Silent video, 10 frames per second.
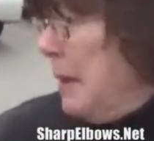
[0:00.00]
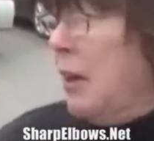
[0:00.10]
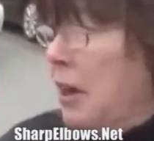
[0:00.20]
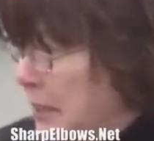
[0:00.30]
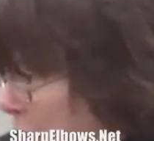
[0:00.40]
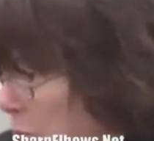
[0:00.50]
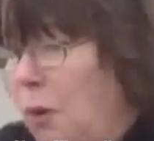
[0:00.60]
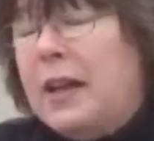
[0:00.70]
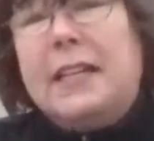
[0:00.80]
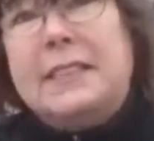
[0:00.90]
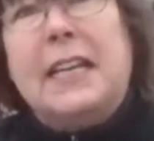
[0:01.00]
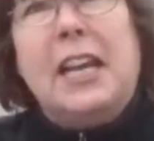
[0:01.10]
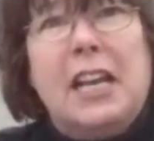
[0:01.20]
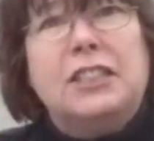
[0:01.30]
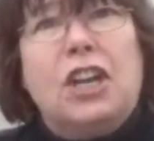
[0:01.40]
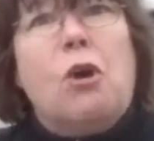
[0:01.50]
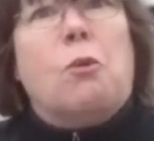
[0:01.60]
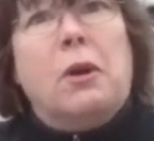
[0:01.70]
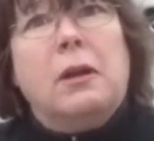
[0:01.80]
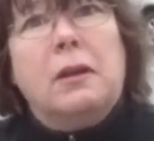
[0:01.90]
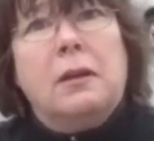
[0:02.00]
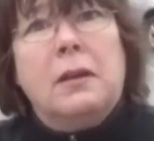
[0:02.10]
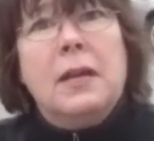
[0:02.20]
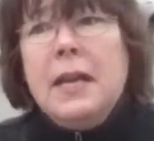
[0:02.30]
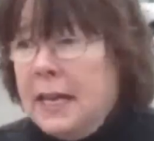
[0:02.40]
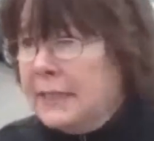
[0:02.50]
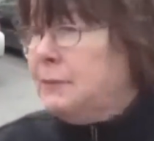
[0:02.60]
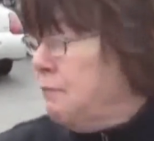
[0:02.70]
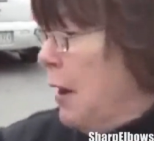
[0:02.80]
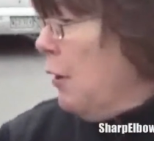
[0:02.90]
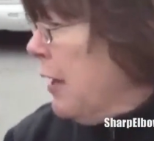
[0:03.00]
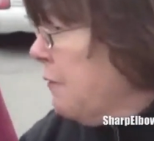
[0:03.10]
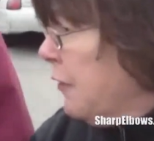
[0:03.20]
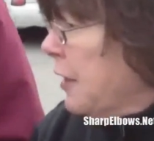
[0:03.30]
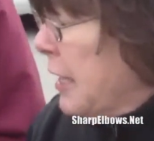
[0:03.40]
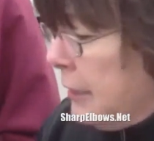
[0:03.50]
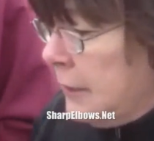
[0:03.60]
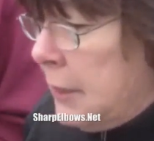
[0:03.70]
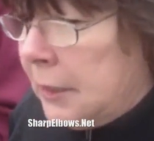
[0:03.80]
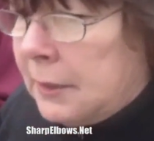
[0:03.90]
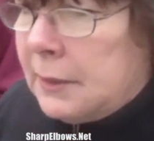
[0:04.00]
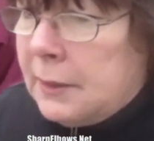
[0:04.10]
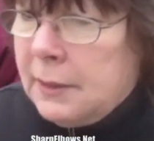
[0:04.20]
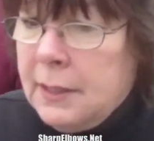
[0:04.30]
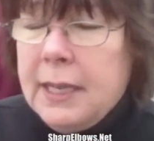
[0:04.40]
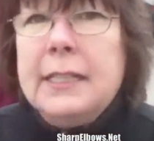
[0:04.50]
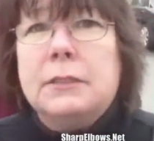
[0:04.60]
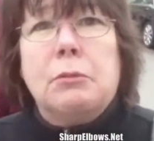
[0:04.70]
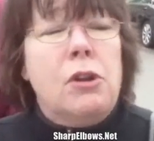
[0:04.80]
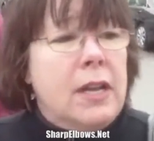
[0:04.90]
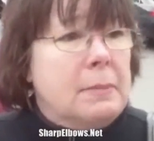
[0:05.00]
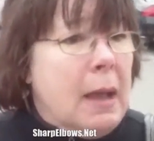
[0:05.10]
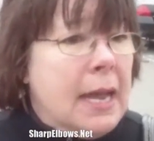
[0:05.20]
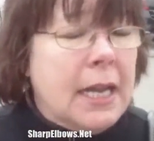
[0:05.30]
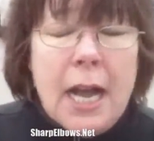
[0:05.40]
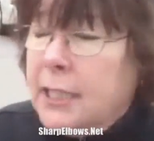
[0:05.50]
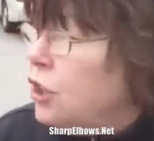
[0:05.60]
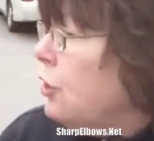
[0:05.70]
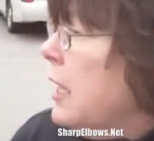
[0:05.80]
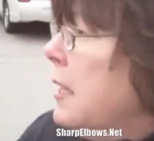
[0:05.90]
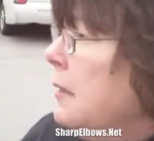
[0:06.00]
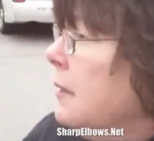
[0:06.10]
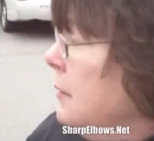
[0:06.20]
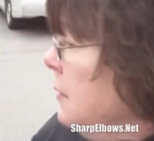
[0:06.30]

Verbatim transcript: Because what is he going to do? He's voting for this. He's ruining my country. He's